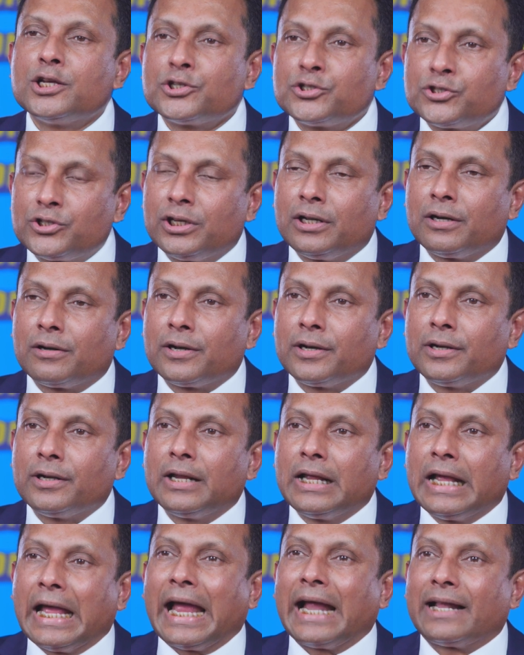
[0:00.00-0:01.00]

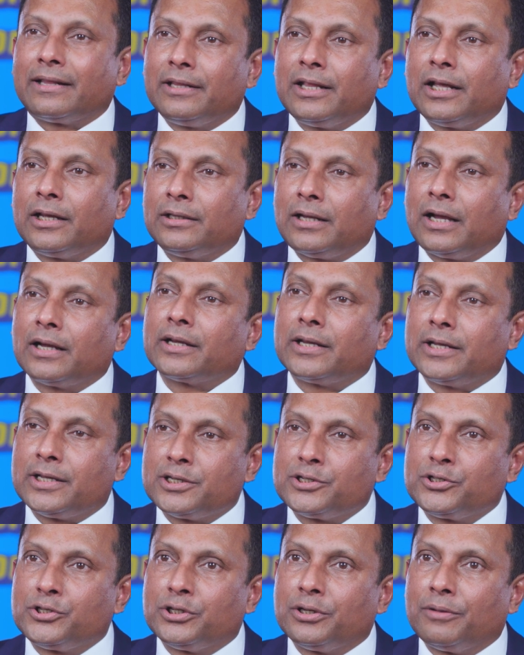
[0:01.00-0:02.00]
children at their young
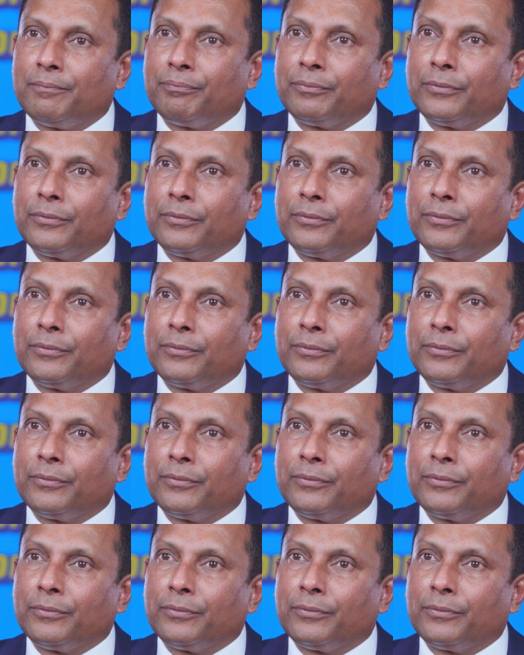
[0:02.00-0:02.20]
age.